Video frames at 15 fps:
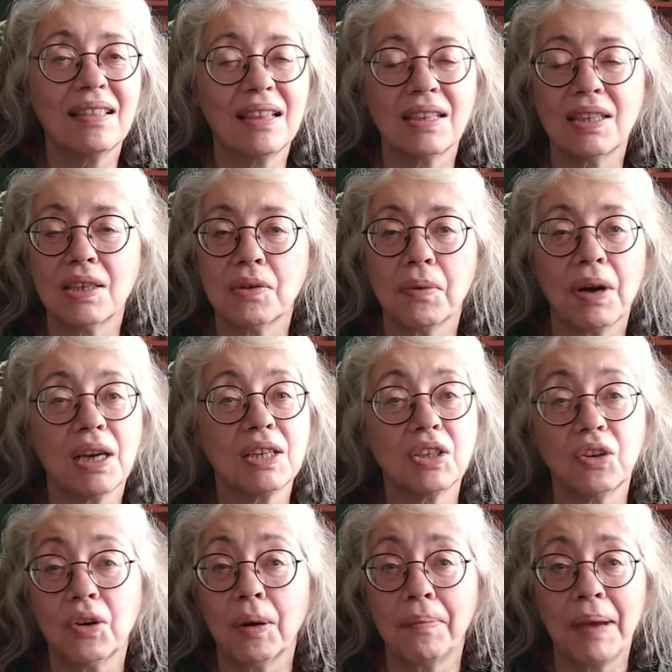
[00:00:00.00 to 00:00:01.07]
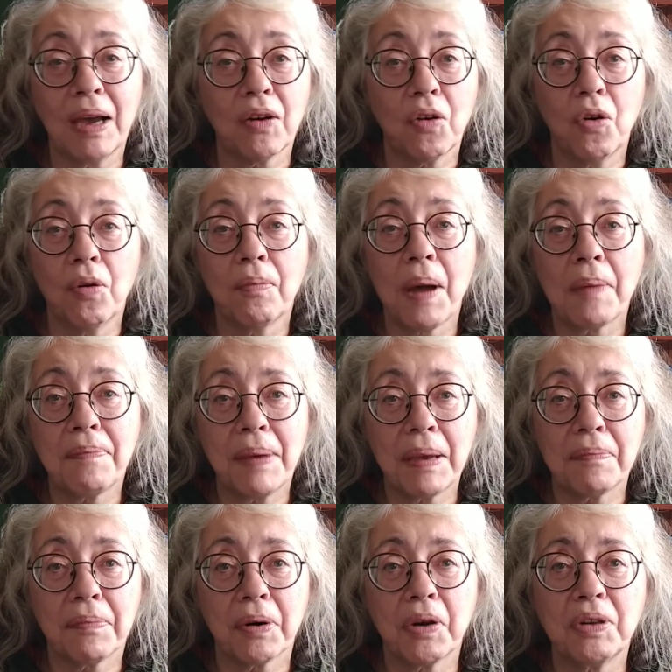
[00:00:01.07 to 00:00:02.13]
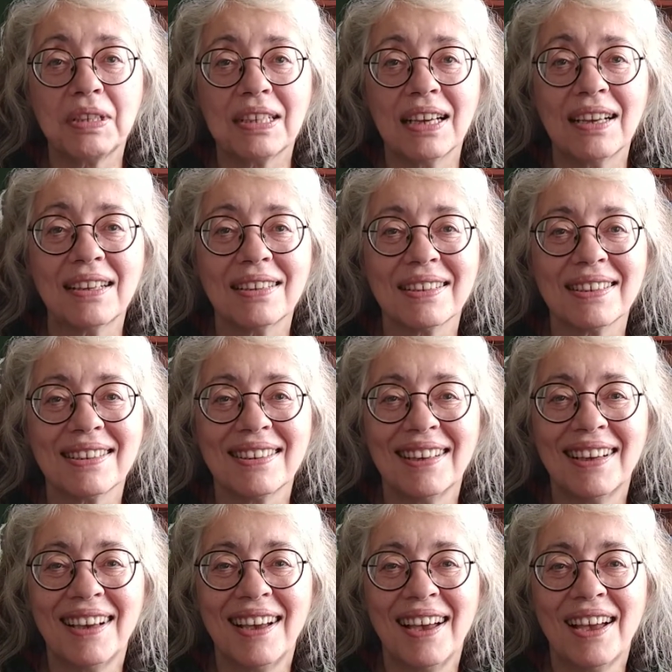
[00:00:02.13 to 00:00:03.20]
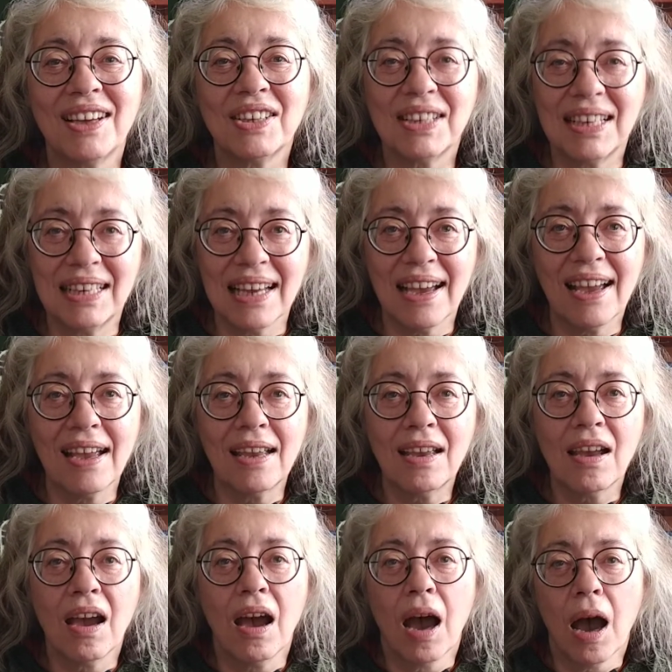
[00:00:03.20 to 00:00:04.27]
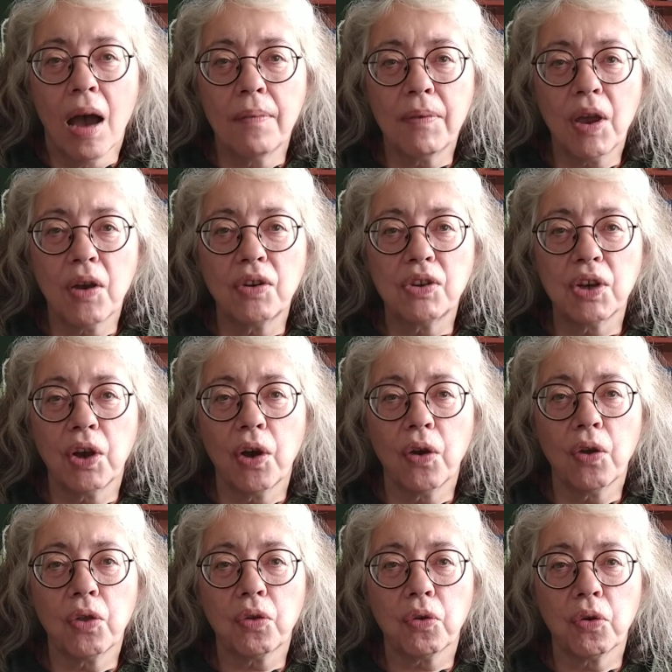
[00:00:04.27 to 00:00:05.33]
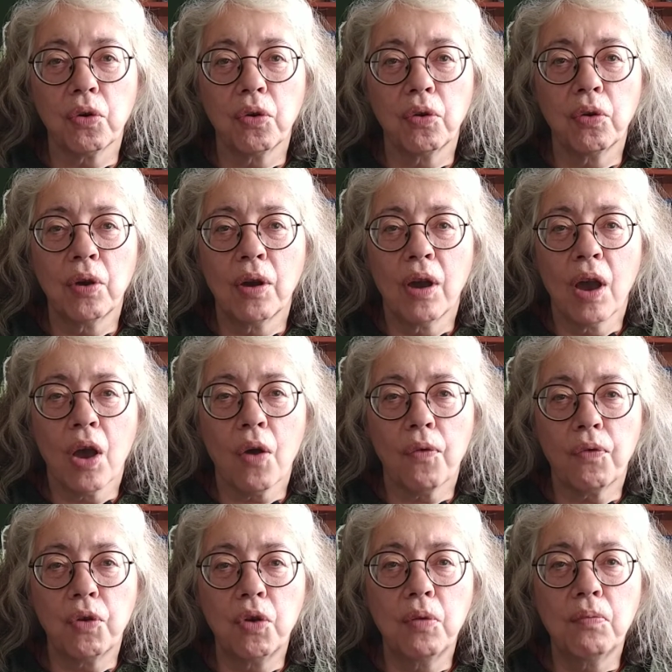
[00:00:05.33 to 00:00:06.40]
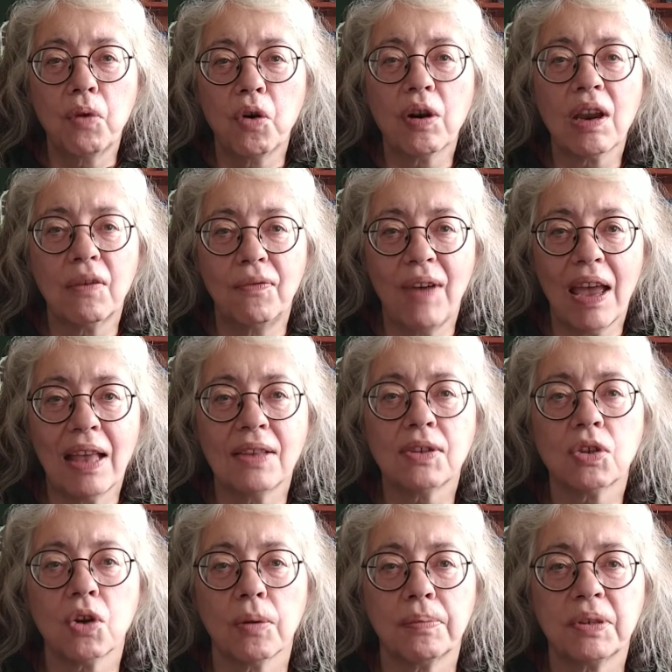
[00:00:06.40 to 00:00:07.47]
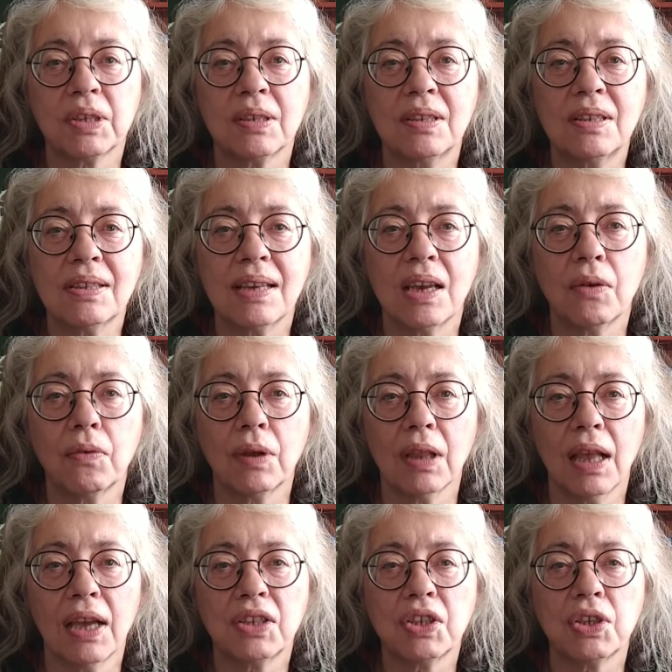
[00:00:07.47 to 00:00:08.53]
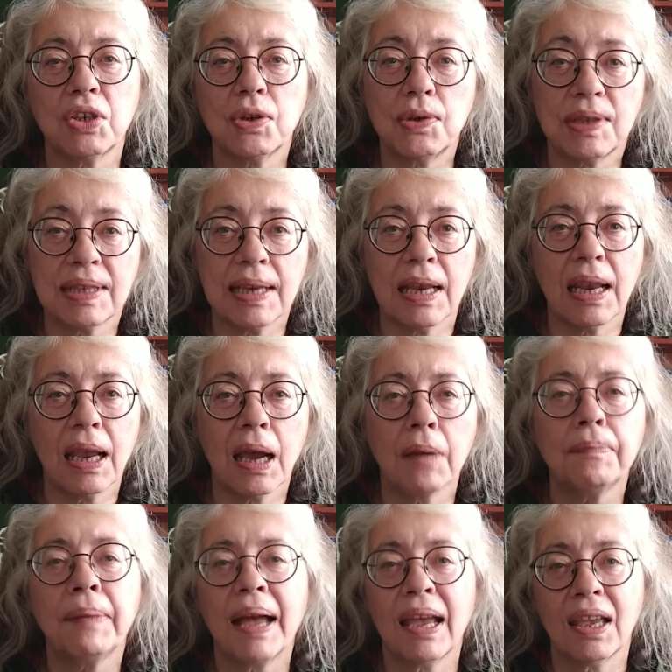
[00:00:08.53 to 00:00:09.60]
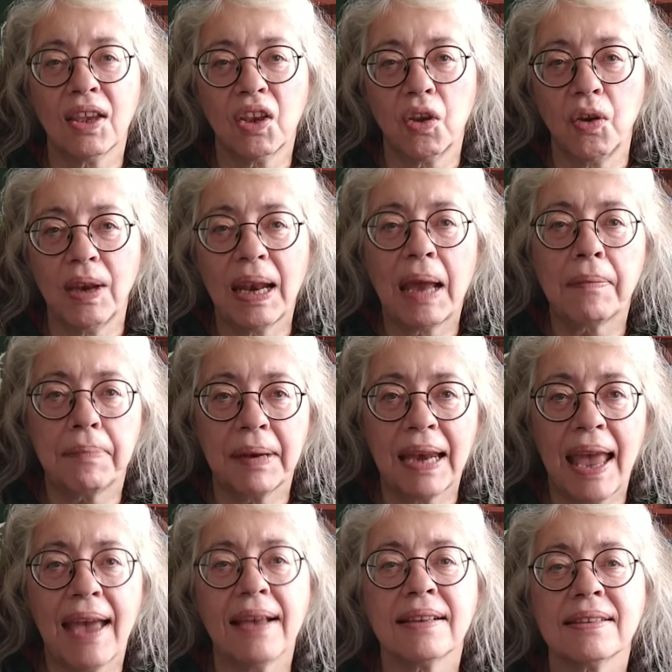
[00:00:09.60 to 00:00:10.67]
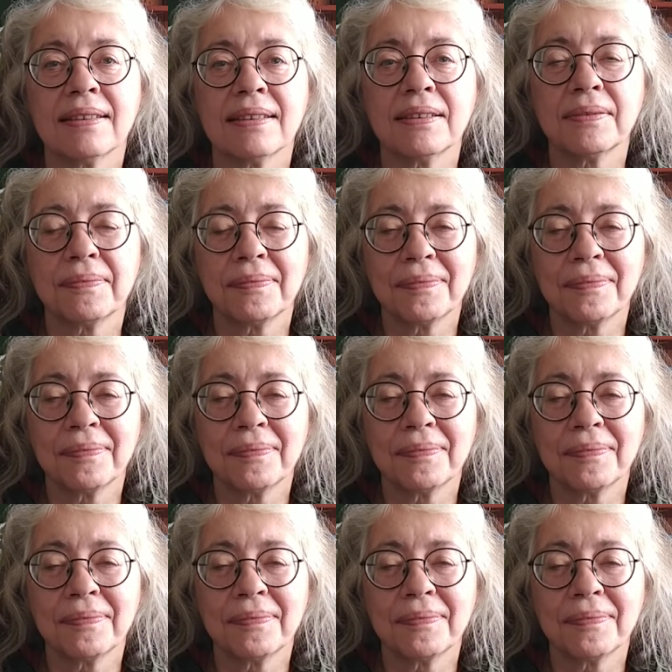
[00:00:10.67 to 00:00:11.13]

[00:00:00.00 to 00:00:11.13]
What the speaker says: This is where I talk about all my pet projects. Today, I'm going to go through a few more advanced options in relation to setting up a QNAP NAS.